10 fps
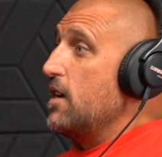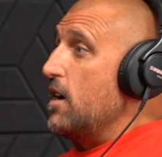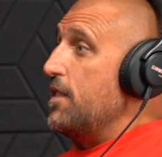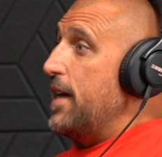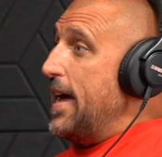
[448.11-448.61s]

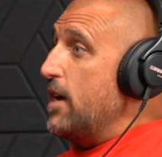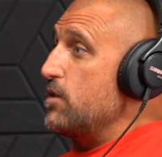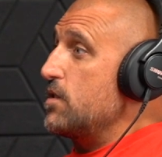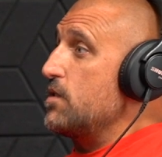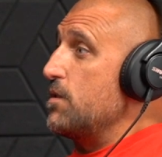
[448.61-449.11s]
on the
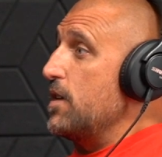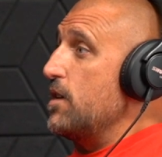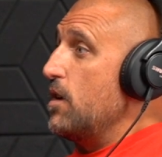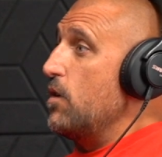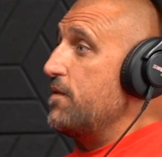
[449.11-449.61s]
house, so they
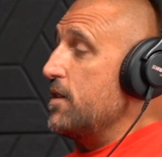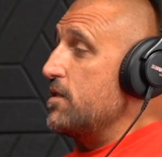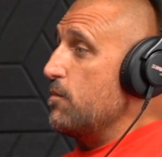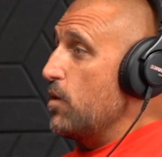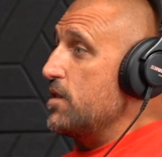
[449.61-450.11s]
know if there's an
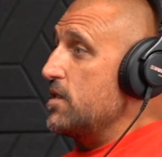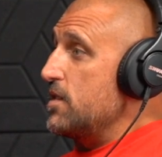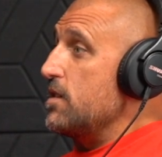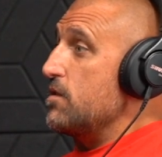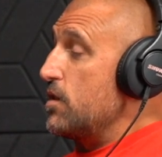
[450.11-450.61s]
emergency
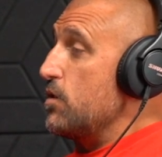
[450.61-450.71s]
to look